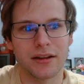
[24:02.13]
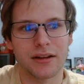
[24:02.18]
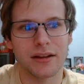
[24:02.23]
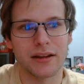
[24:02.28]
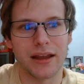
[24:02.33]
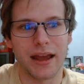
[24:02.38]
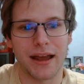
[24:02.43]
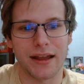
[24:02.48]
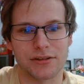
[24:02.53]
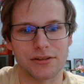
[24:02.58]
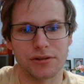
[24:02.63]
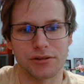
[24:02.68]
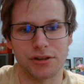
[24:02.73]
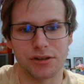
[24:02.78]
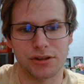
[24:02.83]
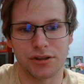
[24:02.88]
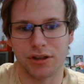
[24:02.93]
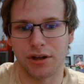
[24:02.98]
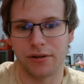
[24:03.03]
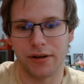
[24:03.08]
Yeah,
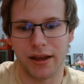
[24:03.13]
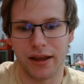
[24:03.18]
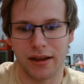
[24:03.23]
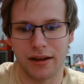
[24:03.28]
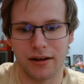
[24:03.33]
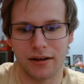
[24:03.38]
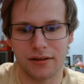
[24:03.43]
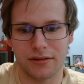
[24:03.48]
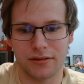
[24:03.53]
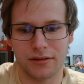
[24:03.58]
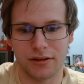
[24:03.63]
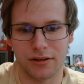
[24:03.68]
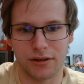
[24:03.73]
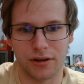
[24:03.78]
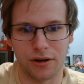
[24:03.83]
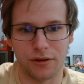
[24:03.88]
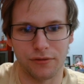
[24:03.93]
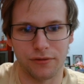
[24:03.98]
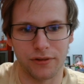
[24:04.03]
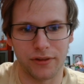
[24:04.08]
just go ahead,
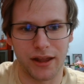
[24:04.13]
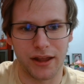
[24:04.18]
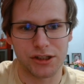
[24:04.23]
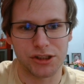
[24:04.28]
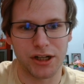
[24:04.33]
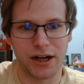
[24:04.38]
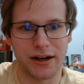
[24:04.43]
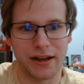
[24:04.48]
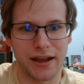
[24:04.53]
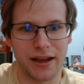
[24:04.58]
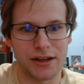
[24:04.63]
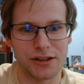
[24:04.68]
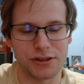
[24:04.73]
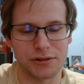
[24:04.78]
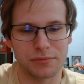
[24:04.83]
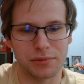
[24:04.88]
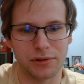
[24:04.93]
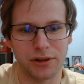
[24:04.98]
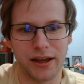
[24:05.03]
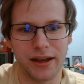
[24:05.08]
go for that Shining Angel
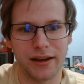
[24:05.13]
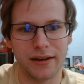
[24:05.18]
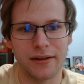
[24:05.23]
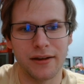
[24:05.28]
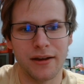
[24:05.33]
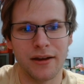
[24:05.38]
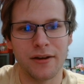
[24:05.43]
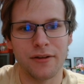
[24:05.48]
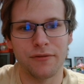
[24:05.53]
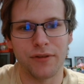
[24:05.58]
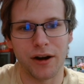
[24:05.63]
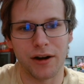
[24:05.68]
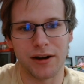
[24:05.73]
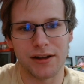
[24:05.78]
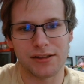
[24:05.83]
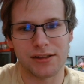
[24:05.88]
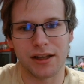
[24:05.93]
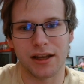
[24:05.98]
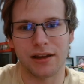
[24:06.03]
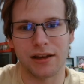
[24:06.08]
play. Very
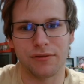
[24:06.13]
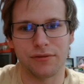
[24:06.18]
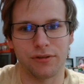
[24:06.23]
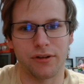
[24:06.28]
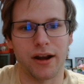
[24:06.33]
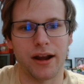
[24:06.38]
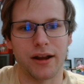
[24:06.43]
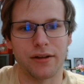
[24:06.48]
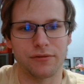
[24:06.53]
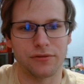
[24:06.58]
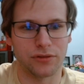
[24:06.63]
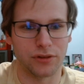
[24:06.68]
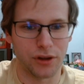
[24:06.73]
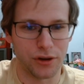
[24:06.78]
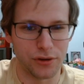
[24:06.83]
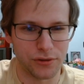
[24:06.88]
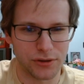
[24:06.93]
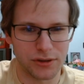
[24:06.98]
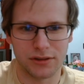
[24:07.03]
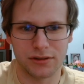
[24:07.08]
safe, right?
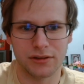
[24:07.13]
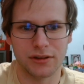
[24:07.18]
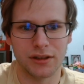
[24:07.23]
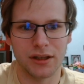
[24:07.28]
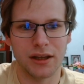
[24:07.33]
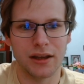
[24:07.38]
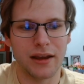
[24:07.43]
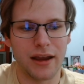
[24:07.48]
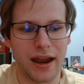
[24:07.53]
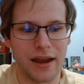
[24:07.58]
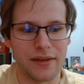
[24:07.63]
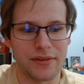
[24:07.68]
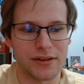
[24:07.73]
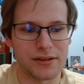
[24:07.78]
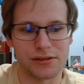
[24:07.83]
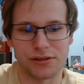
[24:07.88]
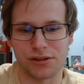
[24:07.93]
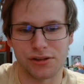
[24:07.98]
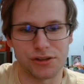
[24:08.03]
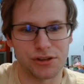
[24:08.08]
Floats. And this
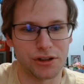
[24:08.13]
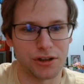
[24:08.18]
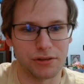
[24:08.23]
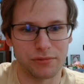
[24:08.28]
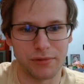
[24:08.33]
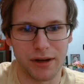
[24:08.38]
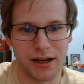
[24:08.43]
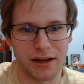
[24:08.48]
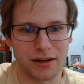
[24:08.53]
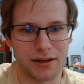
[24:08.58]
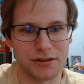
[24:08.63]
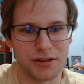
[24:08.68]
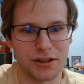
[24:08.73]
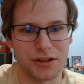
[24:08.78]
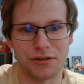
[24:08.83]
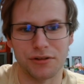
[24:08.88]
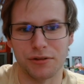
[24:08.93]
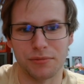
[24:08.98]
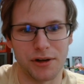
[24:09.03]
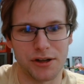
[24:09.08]
is just a good way to continue
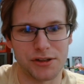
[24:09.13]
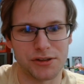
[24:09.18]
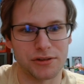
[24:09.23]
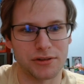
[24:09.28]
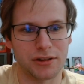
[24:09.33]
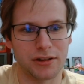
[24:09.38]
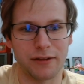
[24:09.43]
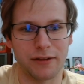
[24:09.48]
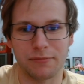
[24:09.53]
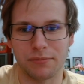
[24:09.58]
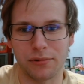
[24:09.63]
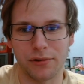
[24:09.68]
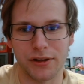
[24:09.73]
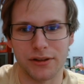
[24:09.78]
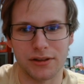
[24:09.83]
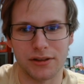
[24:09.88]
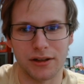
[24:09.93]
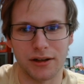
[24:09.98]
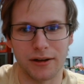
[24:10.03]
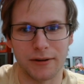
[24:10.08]
to pressure the life points
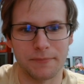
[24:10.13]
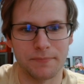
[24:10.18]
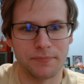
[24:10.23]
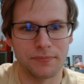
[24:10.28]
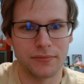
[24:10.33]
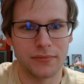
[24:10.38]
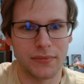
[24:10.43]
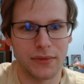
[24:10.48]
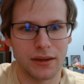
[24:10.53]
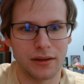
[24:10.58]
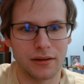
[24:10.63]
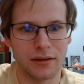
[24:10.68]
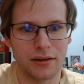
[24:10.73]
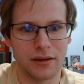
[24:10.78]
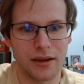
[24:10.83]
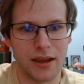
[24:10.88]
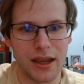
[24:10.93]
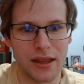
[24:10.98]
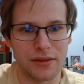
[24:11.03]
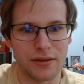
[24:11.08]
here
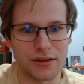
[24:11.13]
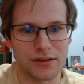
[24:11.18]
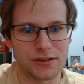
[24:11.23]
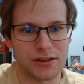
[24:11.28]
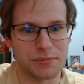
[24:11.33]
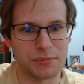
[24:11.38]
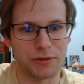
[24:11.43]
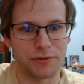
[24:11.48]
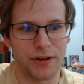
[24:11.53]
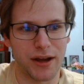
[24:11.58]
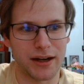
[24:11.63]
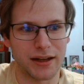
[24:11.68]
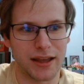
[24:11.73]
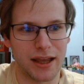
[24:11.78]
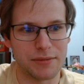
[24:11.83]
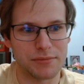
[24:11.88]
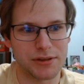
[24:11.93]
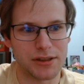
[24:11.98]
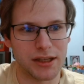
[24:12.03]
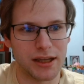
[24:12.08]
in this simplified
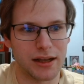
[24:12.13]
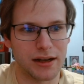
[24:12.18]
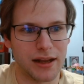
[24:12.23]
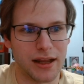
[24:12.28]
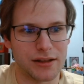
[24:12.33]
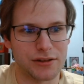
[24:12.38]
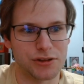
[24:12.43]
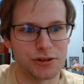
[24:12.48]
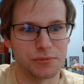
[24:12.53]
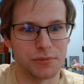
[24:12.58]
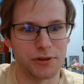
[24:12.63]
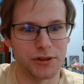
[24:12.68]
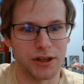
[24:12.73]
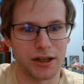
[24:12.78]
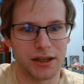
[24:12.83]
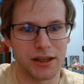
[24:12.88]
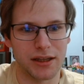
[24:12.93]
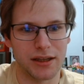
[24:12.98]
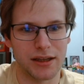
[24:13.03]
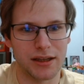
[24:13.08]
game state. And Super
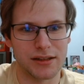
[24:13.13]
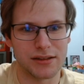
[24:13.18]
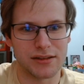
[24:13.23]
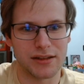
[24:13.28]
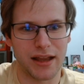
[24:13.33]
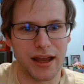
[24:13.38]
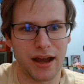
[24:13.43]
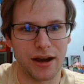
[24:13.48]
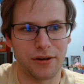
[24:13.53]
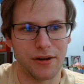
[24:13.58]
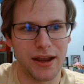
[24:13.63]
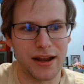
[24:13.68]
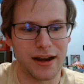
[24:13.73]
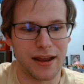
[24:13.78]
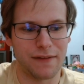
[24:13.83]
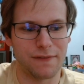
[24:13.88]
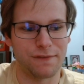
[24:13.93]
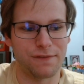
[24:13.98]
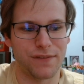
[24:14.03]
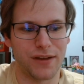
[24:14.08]
Ducky is now in
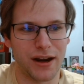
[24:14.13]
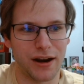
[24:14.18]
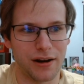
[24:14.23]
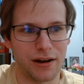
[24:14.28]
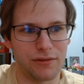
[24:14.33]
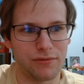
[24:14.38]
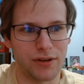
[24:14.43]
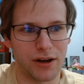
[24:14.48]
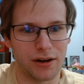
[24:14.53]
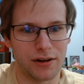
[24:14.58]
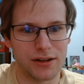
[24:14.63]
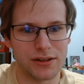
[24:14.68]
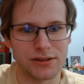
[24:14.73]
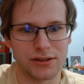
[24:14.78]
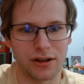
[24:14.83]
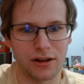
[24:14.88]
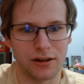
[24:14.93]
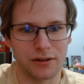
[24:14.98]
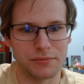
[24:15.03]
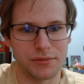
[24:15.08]
a very, very
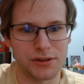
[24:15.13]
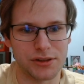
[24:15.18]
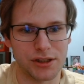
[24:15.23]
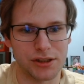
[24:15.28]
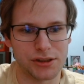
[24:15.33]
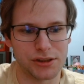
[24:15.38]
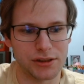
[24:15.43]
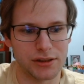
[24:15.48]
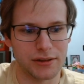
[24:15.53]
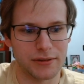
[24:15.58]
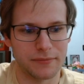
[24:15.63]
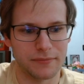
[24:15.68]
solid position.